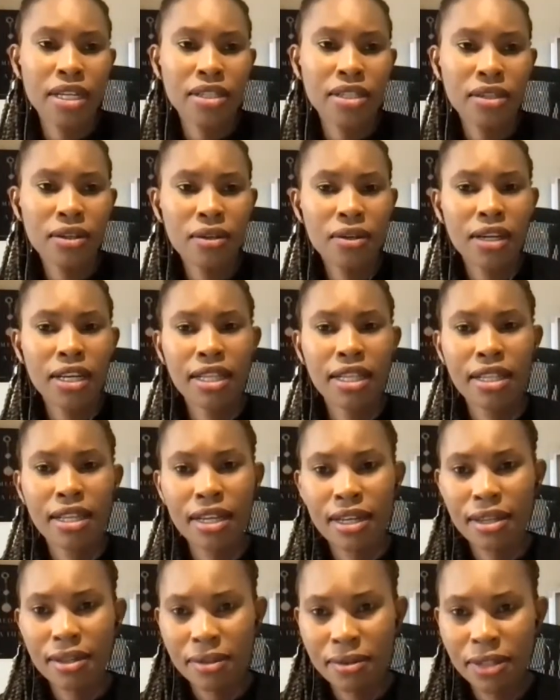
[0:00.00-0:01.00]
So
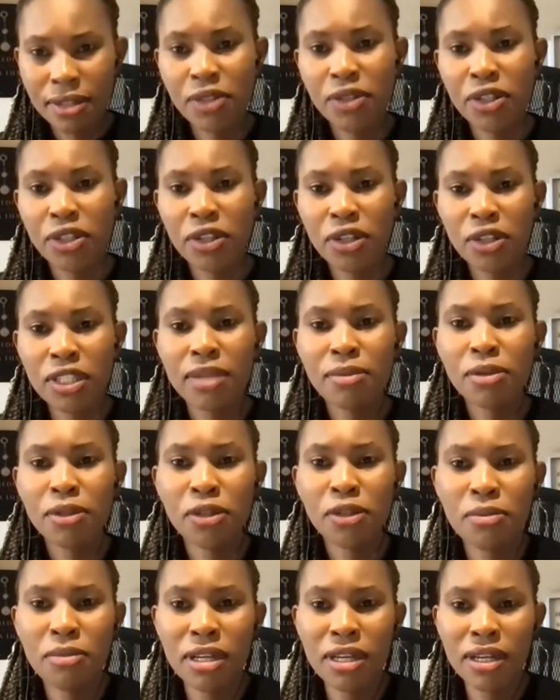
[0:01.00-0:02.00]
the situation seems
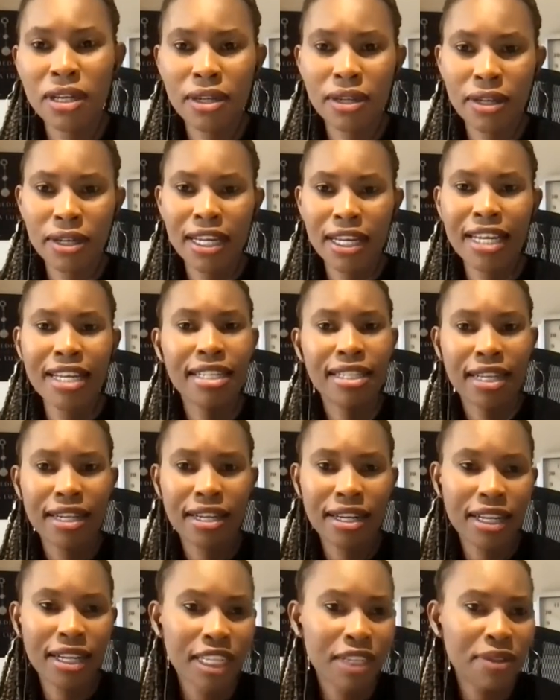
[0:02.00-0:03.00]
to be
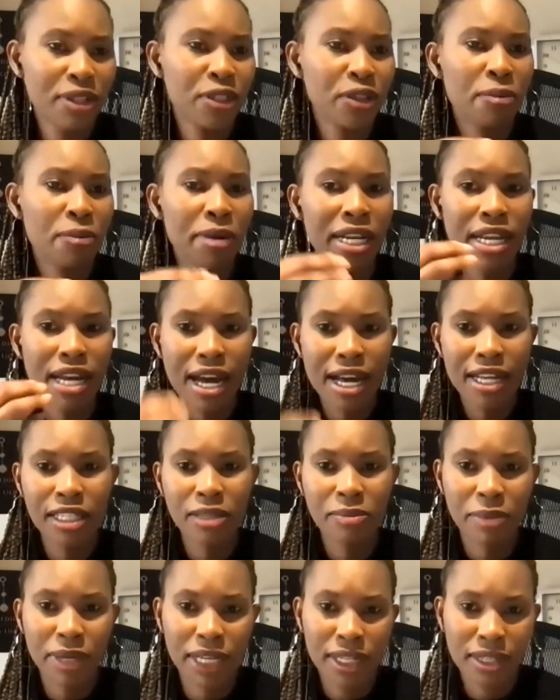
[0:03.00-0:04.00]
interrelated with so many
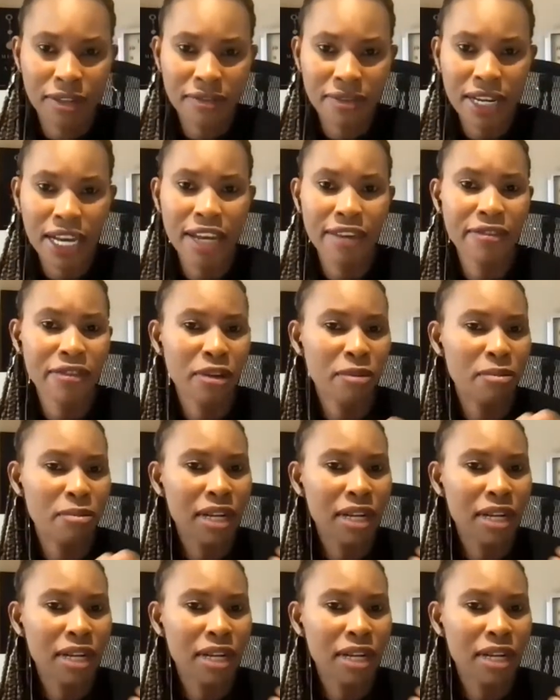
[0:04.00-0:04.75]
aspects of life, from